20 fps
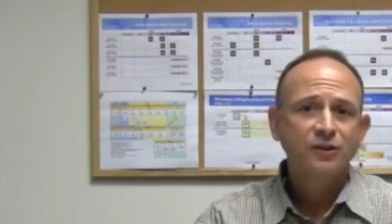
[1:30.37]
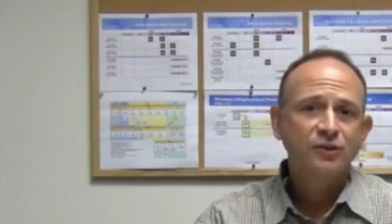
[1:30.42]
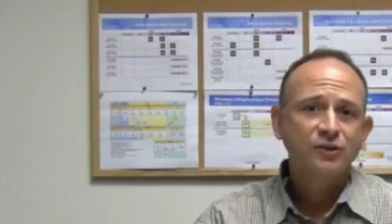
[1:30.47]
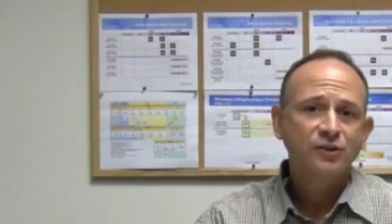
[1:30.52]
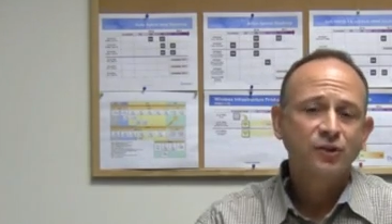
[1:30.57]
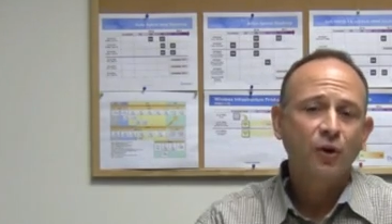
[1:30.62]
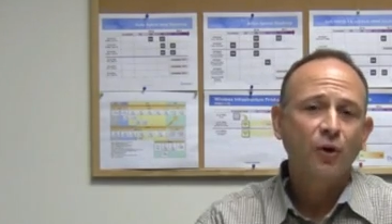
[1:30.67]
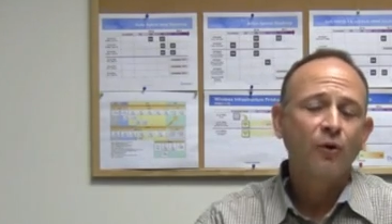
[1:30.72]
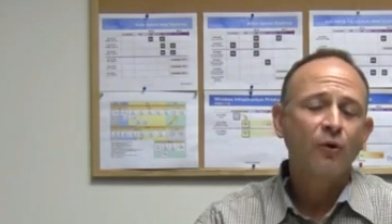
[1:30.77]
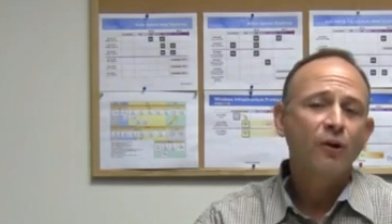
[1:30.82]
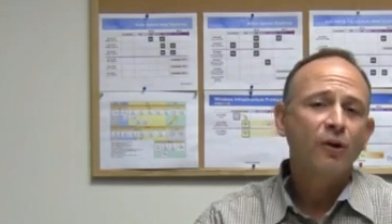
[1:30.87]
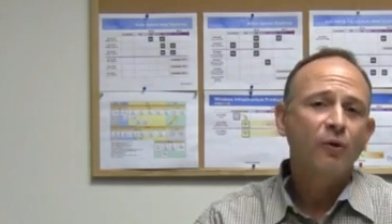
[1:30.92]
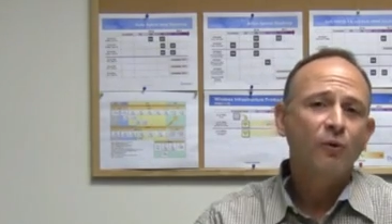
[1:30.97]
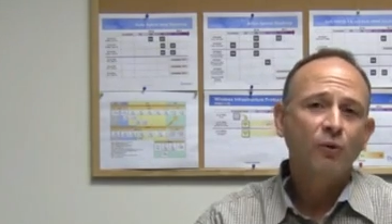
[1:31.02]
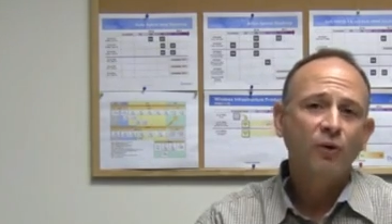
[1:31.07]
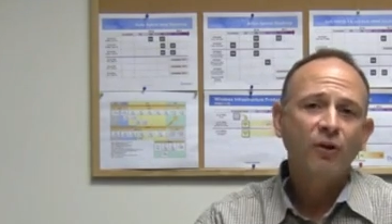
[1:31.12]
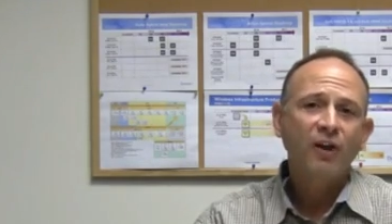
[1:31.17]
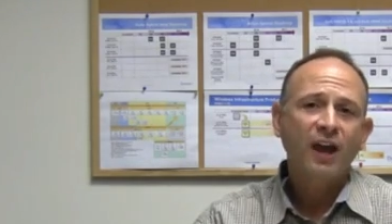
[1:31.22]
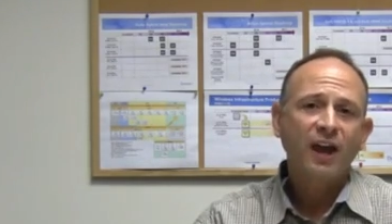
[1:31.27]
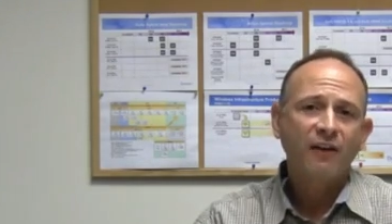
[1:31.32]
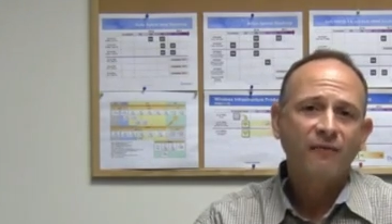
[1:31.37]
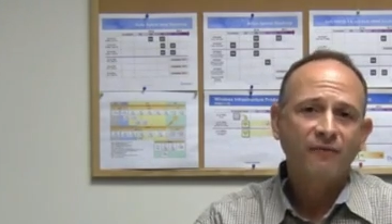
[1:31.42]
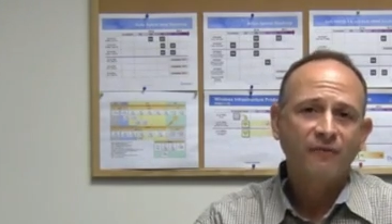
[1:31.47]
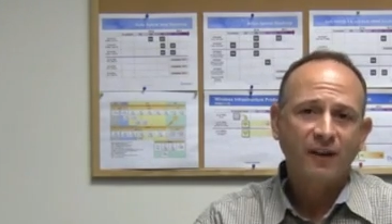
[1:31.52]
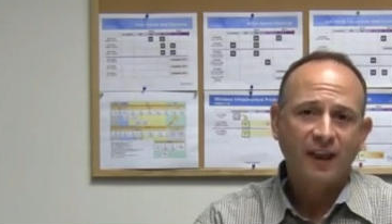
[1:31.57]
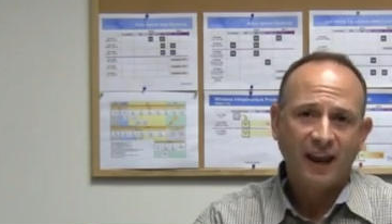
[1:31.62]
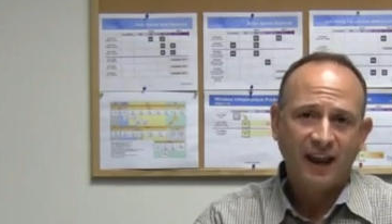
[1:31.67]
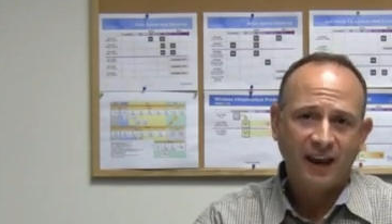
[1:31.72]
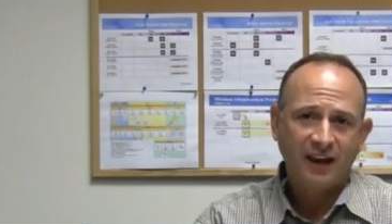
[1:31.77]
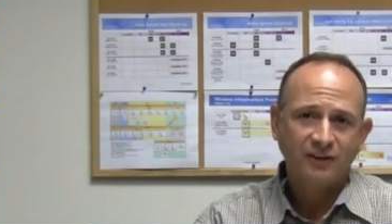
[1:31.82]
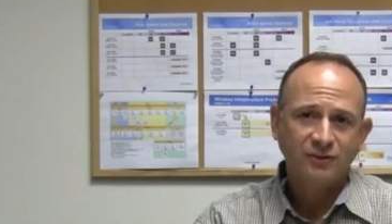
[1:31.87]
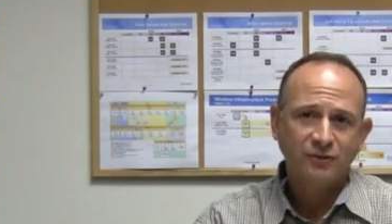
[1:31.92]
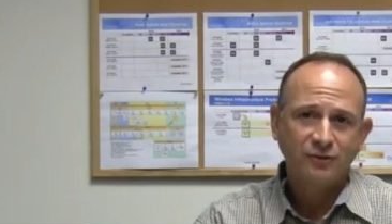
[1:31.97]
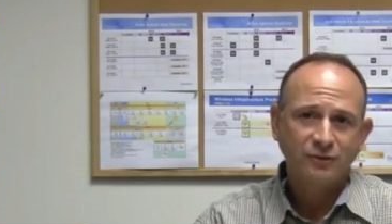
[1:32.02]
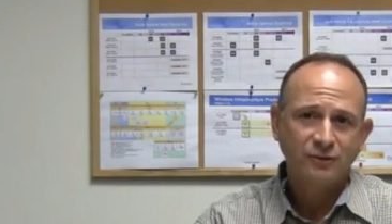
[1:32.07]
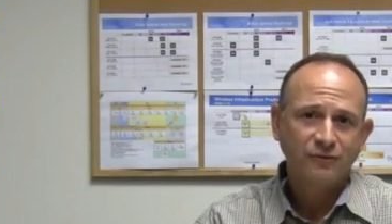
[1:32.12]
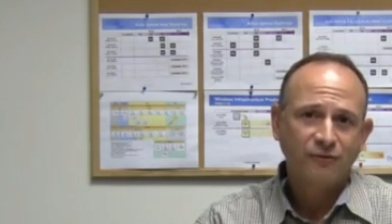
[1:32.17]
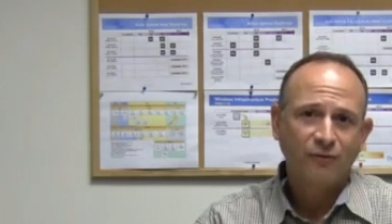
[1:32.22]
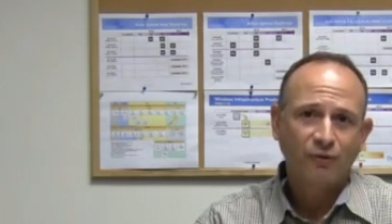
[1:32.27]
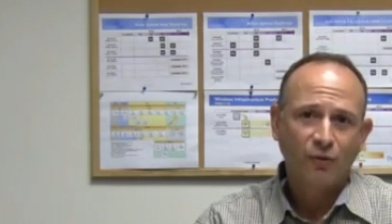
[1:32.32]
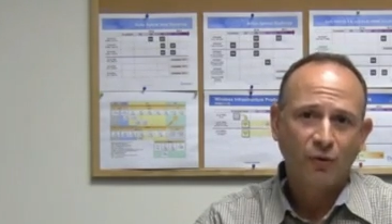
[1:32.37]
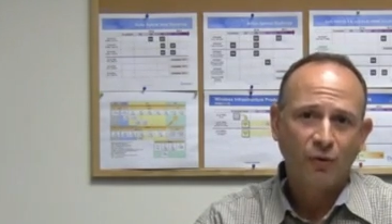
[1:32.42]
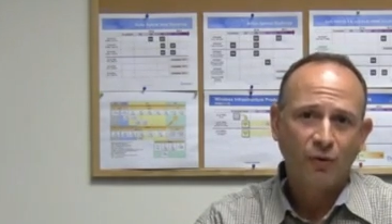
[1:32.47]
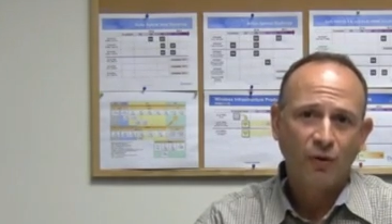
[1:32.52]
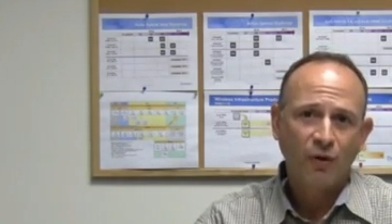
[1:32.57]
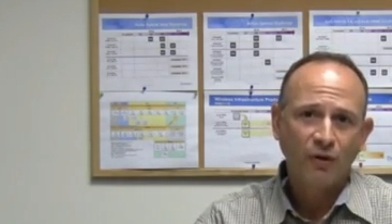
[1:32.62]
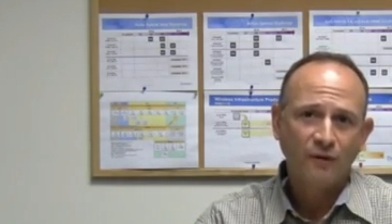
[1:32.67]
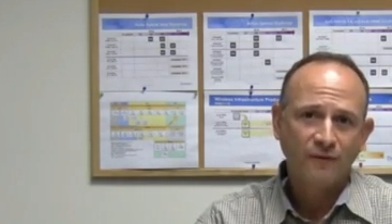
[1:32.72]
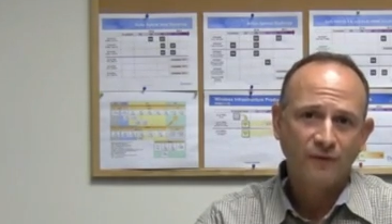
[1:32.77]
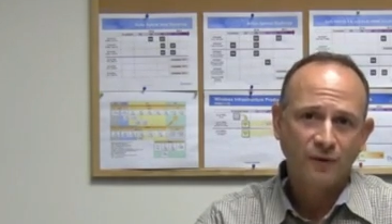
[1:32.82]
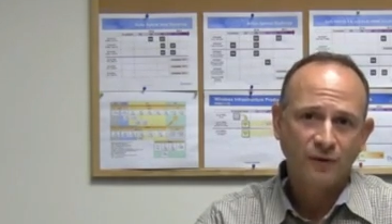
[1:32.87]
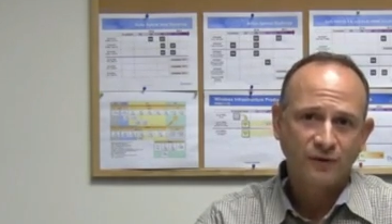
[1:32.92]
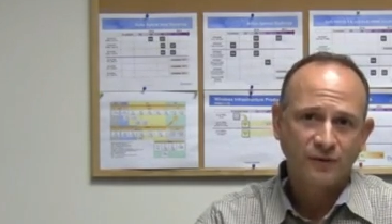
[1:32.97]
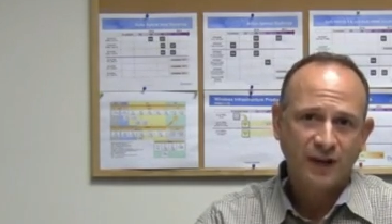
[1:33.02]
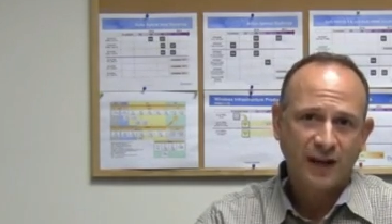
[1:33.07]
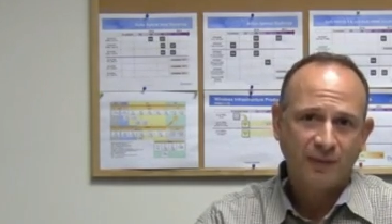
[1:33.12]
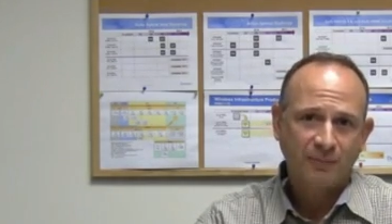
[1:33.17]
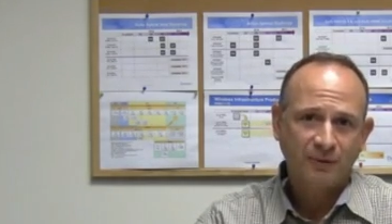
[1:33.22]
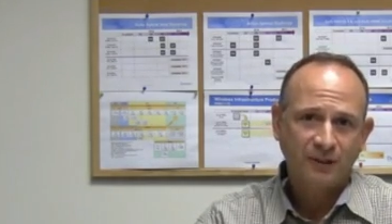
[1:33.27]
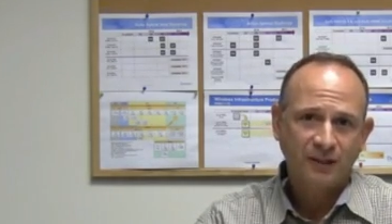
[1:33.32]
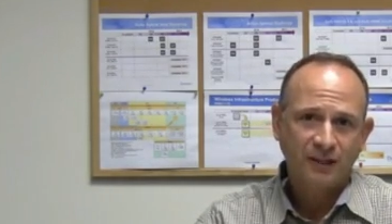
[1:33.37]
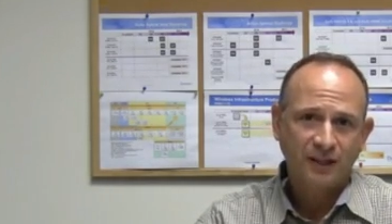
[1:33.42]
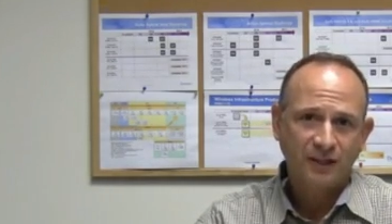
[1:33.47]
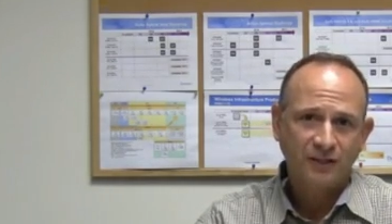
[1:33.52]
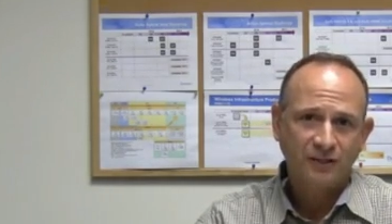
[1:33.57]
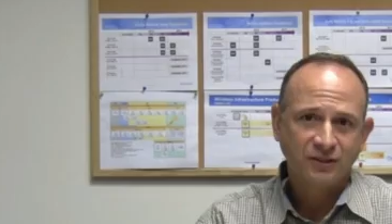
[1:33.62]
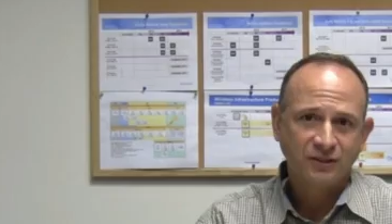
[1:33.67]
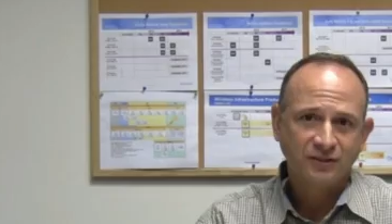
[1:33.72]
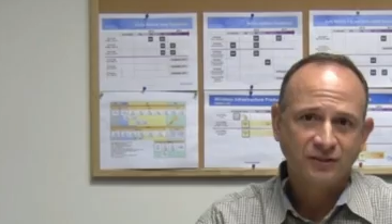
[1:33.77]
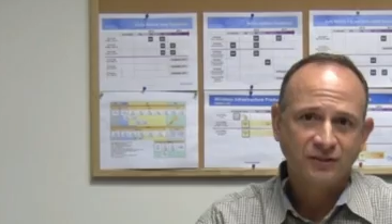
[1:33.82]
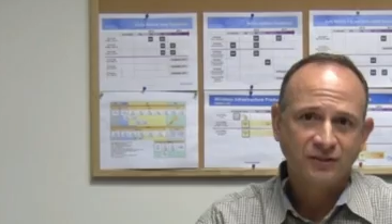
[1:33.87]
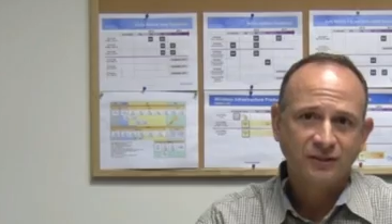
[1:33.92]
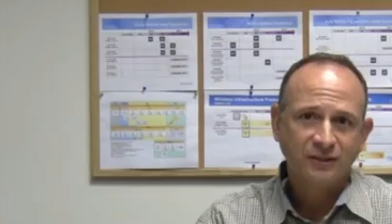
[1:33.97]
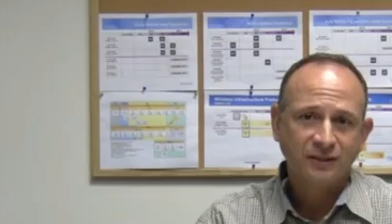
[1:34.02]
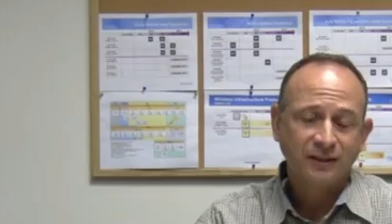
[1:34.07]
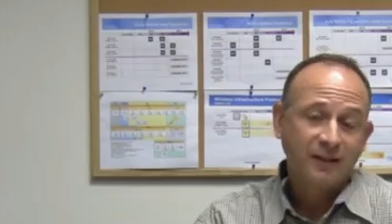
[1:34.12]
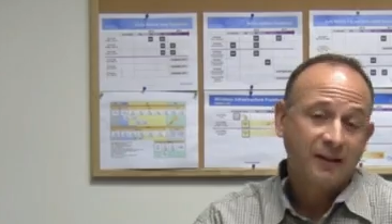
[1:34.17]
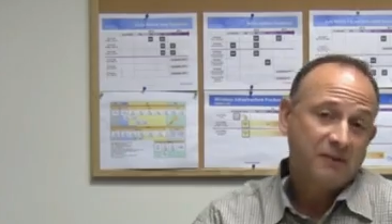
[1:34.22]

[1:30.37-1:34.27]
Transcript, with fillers: So we'll have answers for all of those applications